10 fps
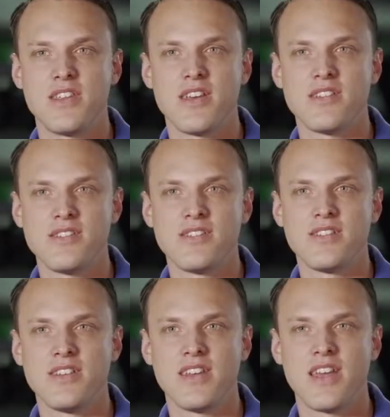this,
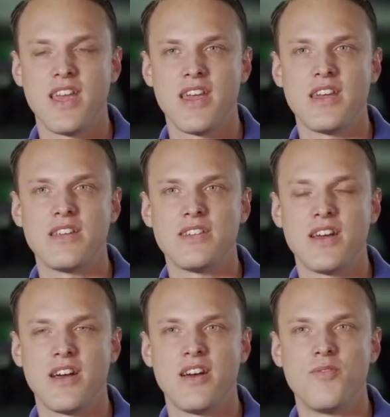and
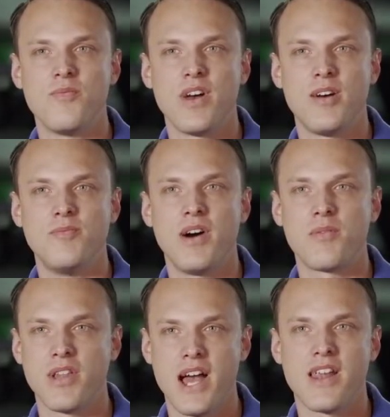
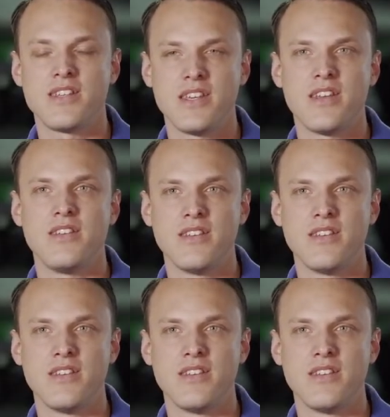I'm glad I did.